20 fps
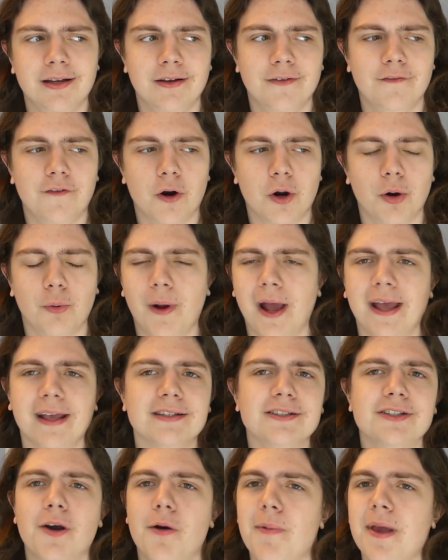far away.
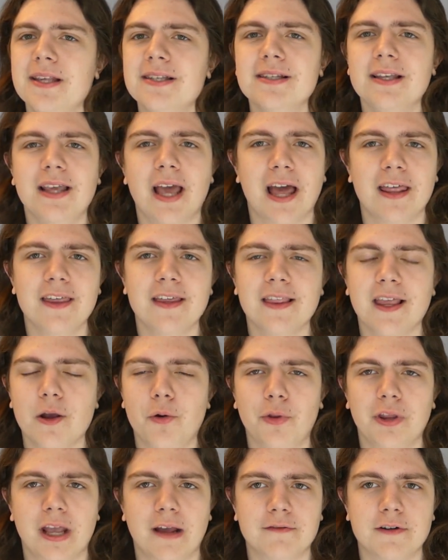So basically, I think they
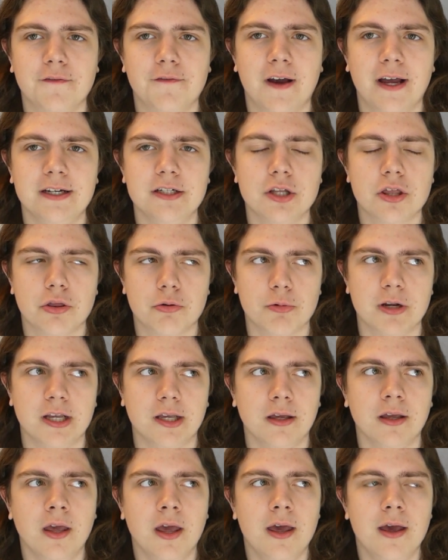only have to find
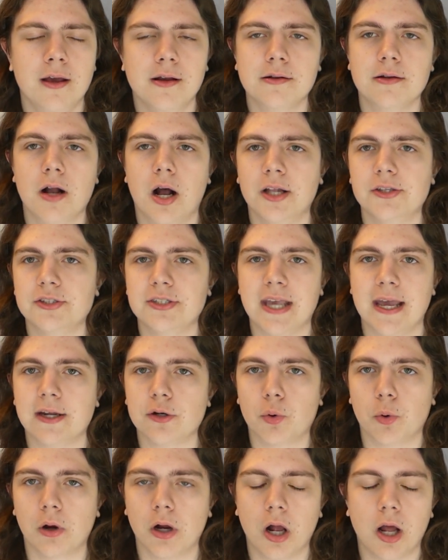3 gods and
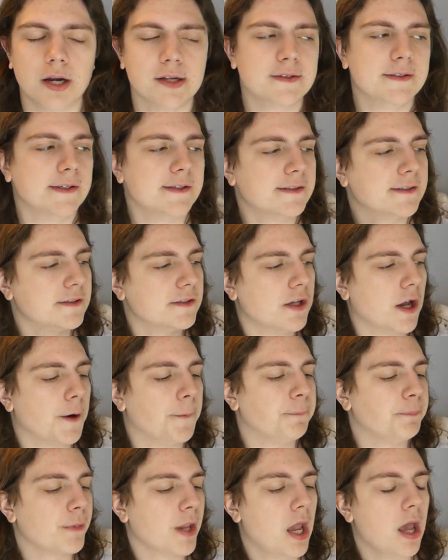or goddesses. So
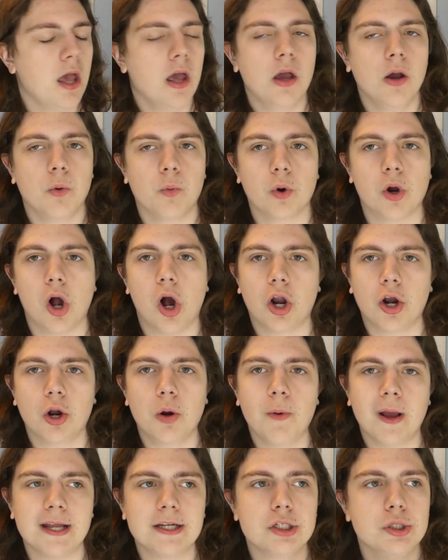we're on our
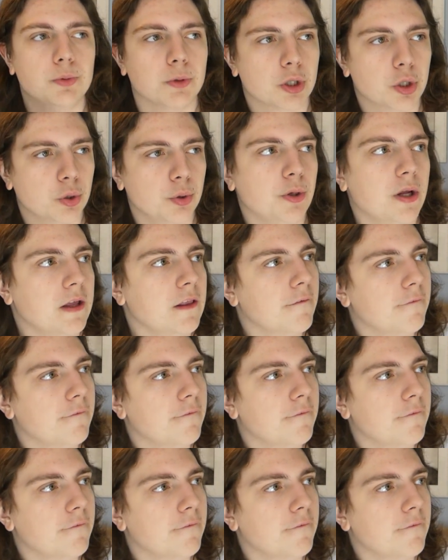way to recruiting the